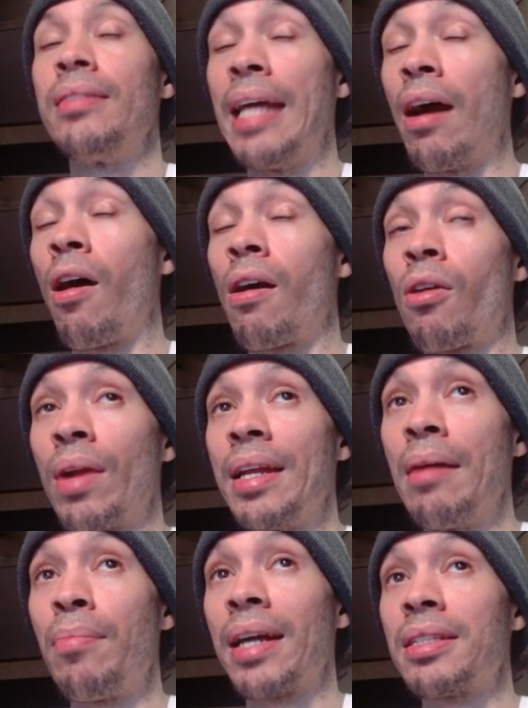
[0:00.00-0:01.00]
They are
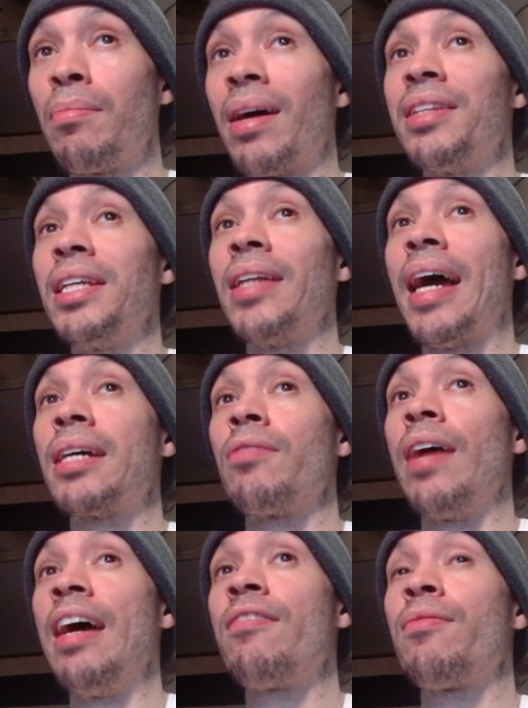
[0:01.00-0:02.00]
already impacted by the lack
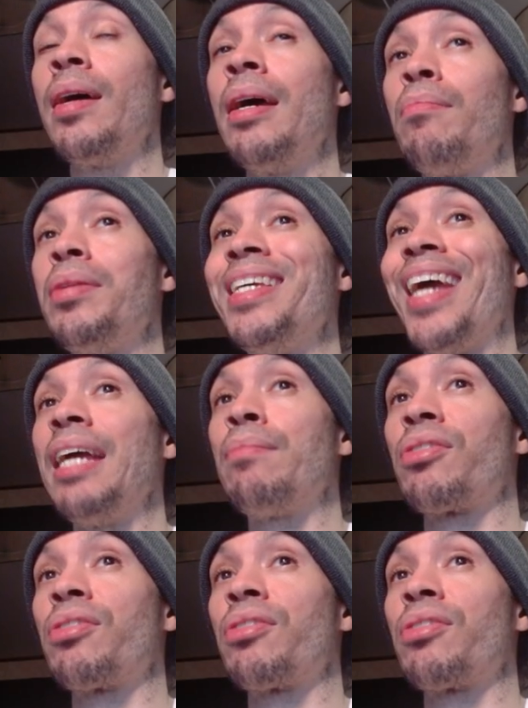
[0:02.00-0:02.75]
of FP8